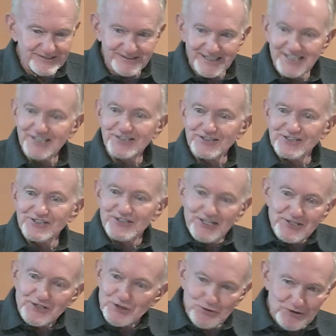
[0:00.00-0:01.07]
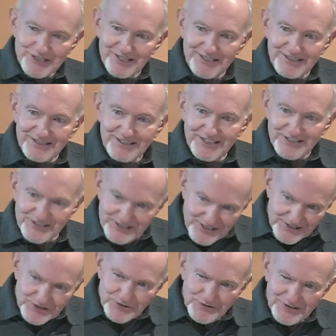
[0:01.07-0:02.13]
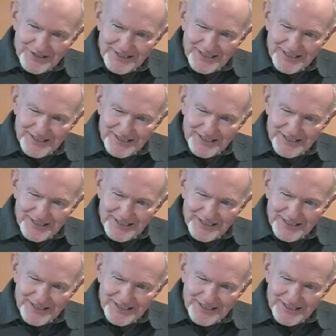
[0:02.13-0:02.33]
any constitu constituent to